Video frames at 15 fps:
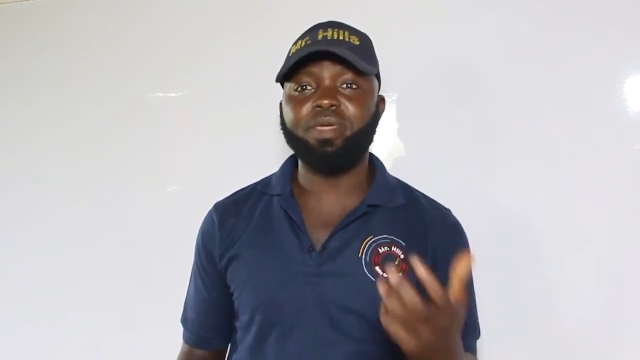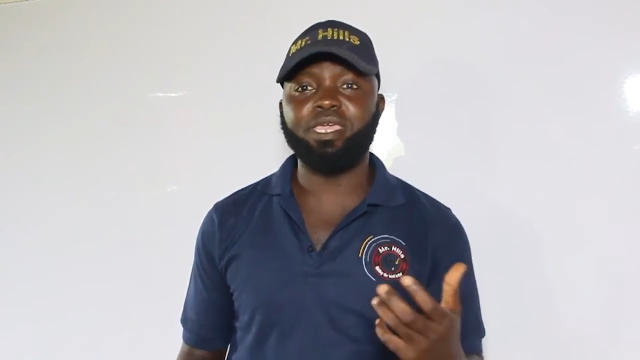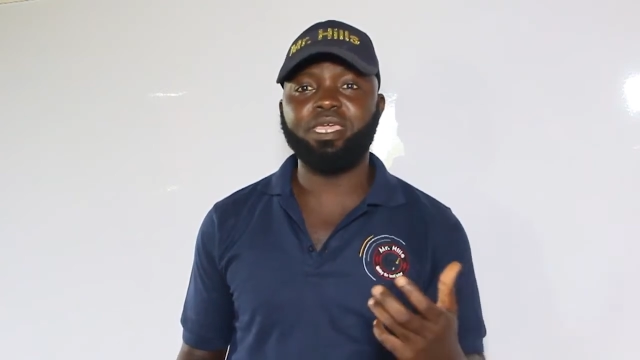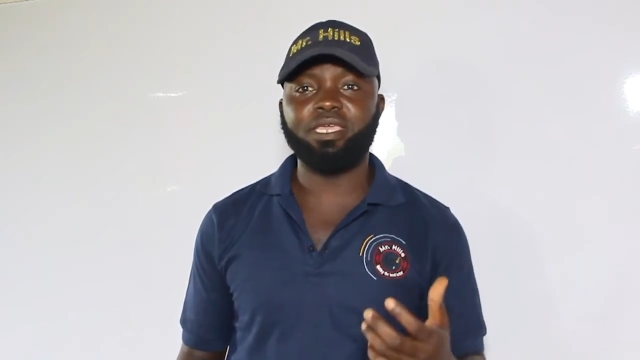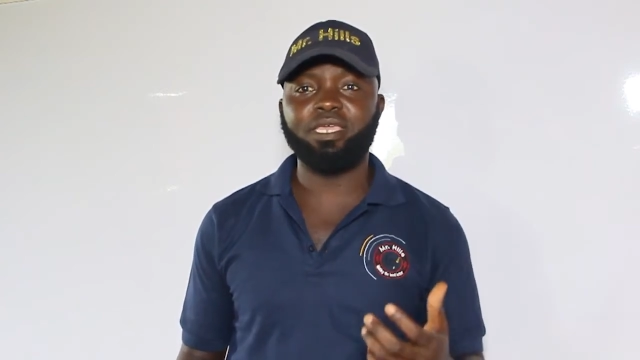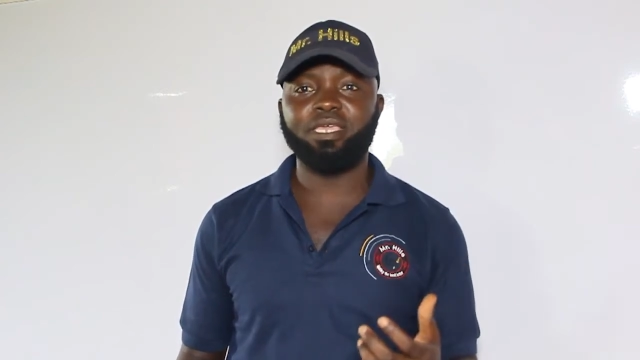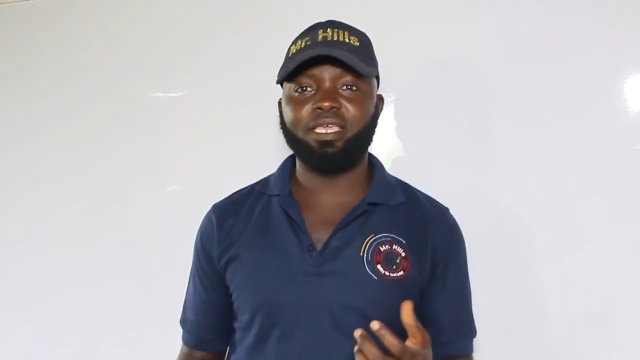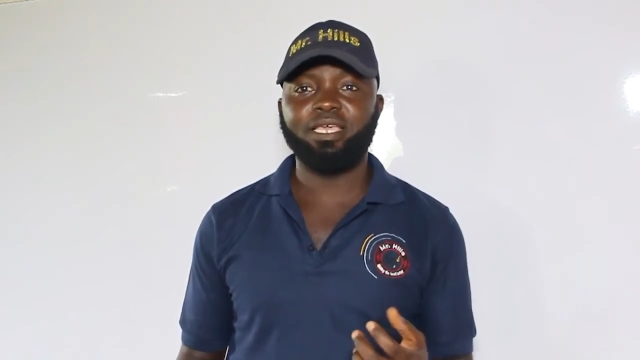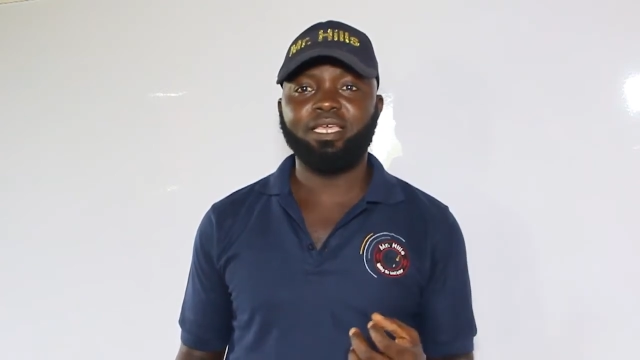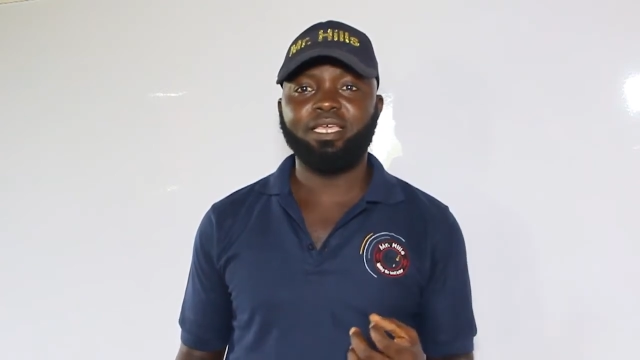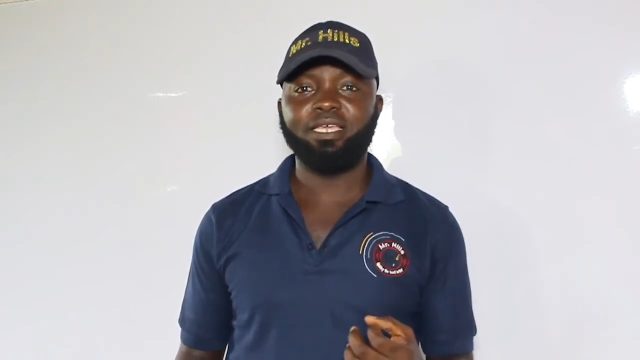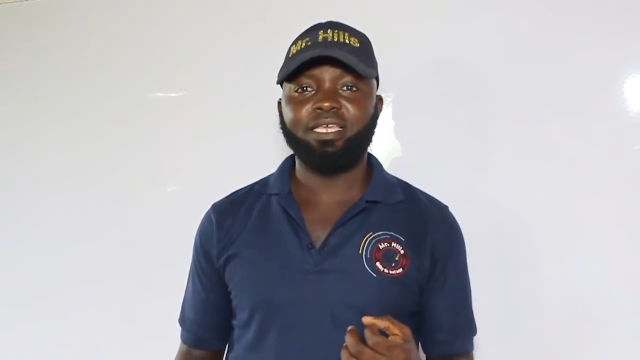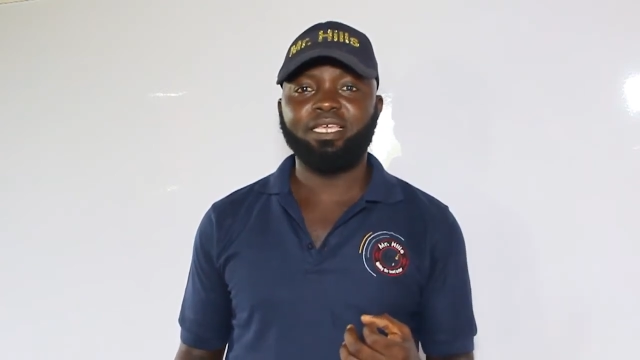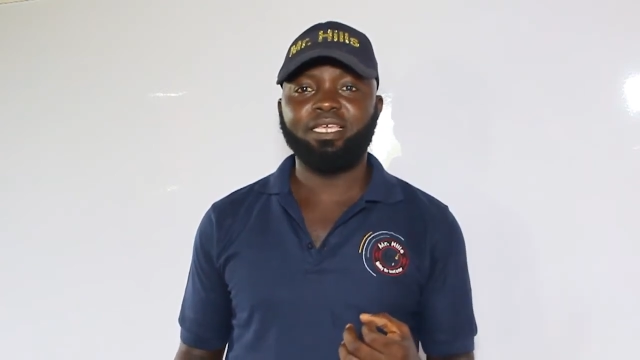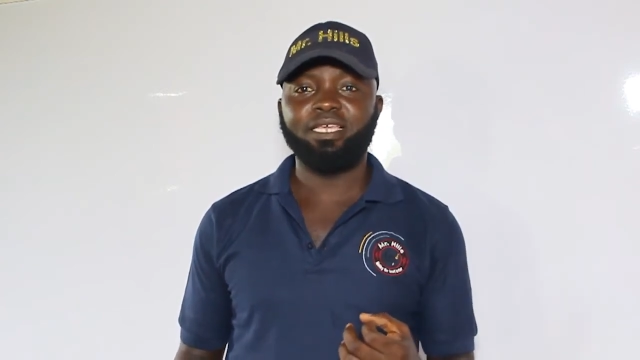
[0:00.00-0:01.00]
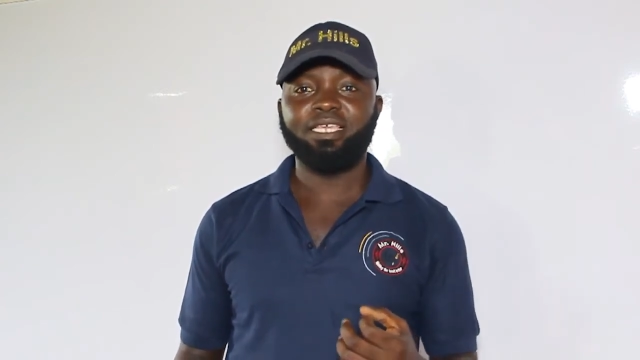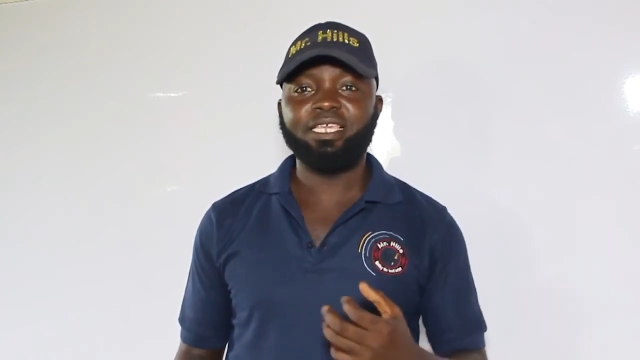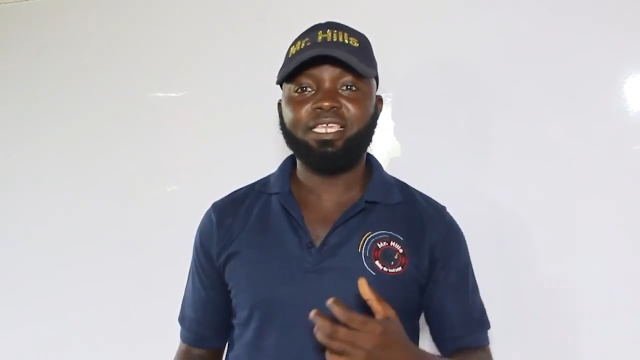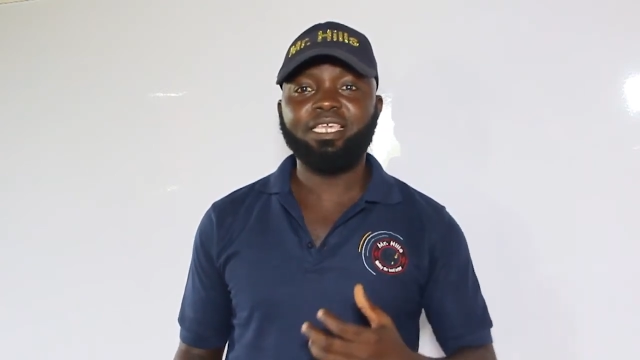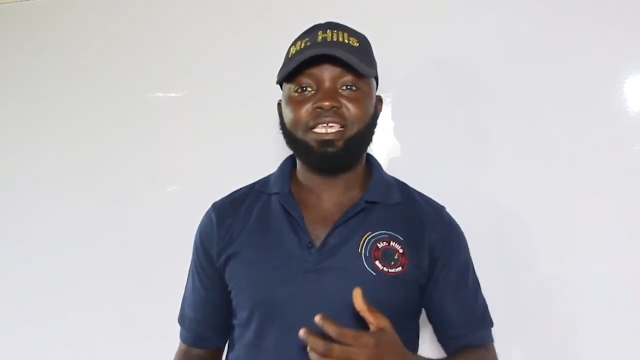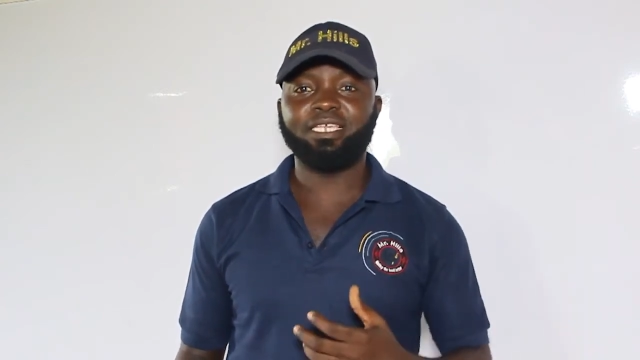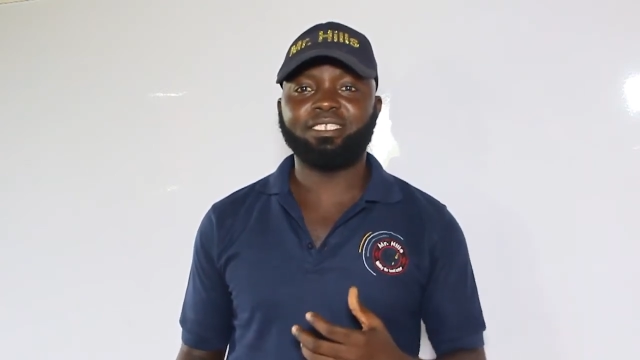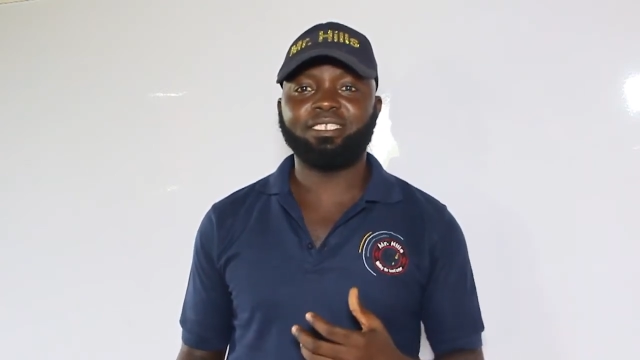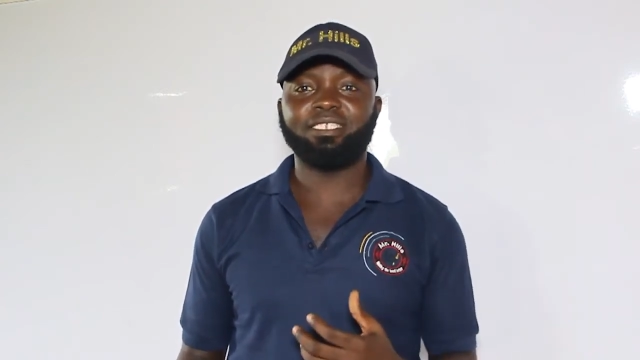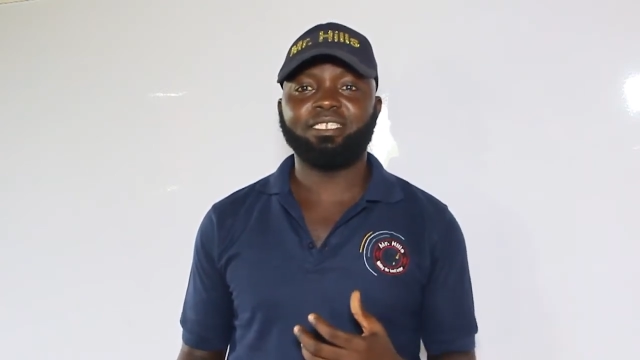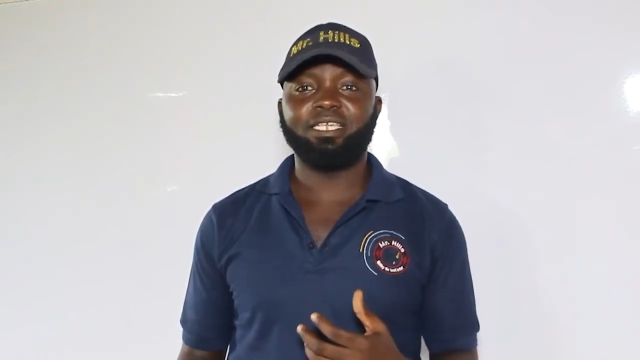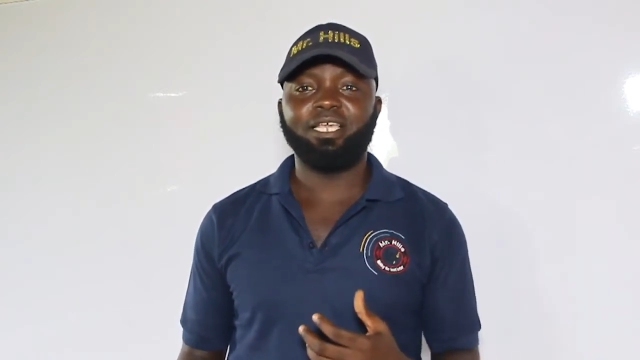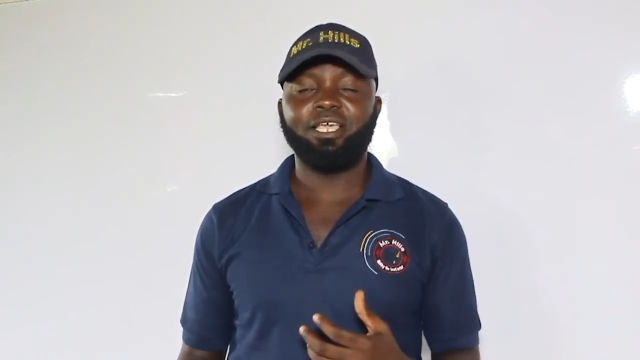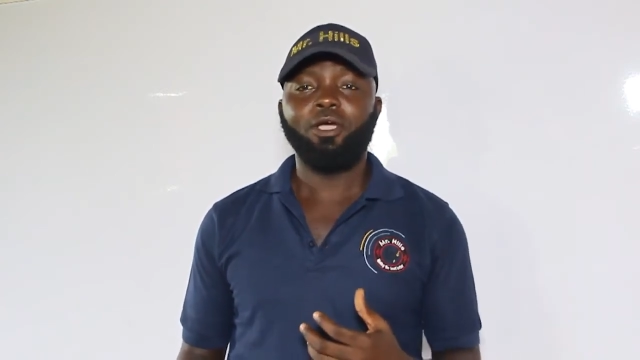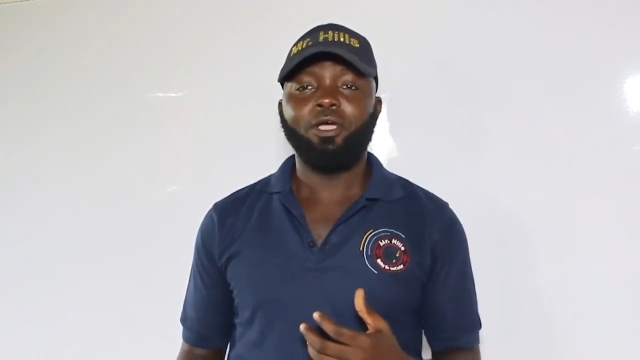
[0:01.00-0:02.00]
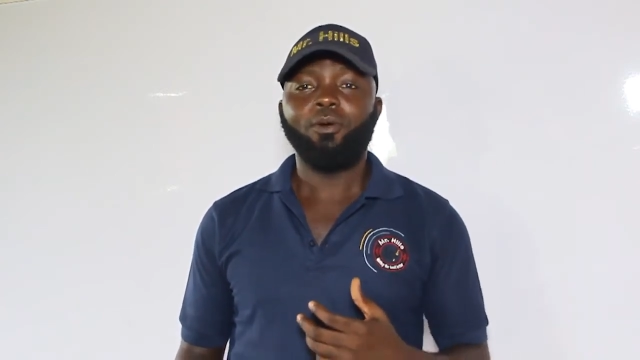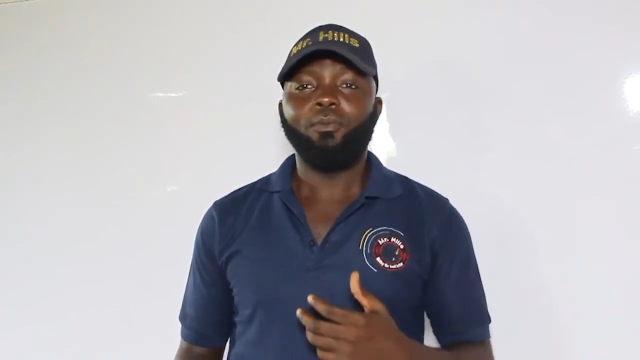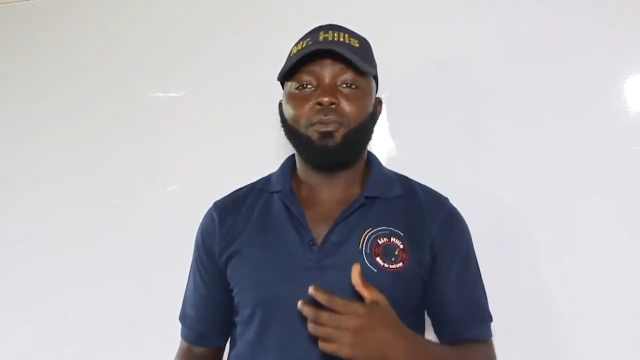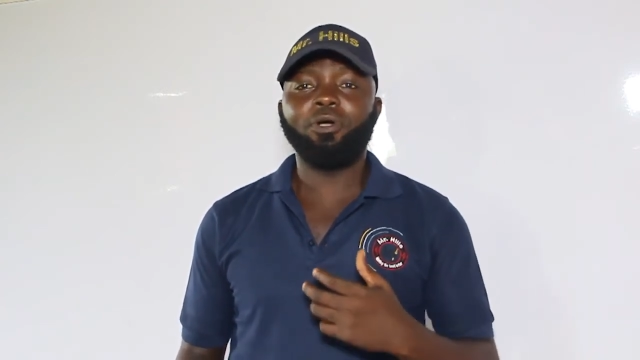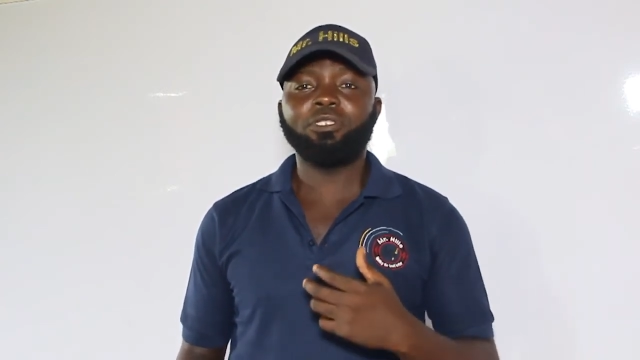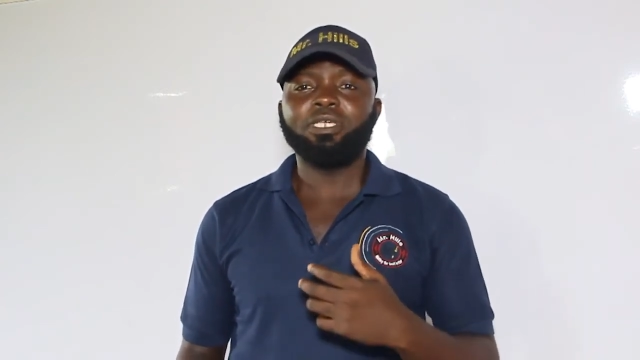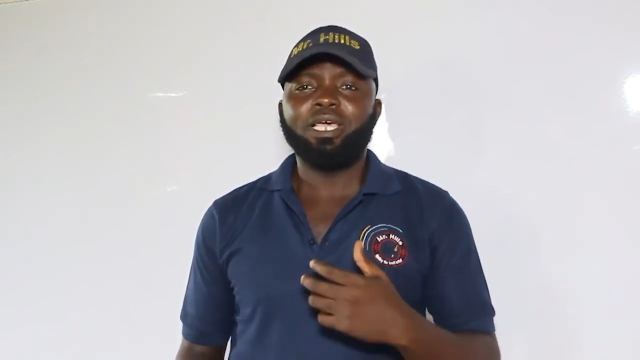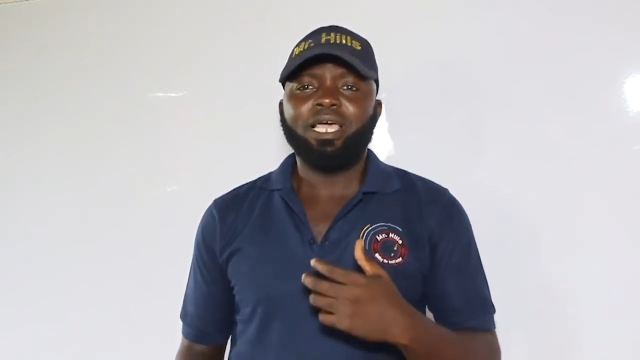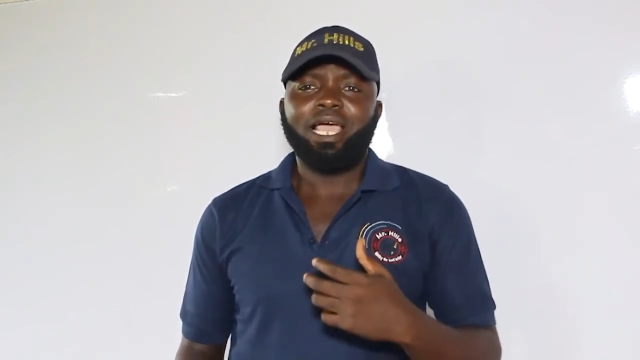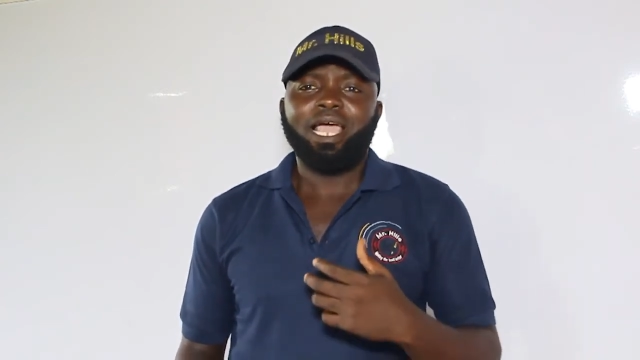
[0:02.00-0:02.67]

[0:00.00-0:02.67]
me. Yes. But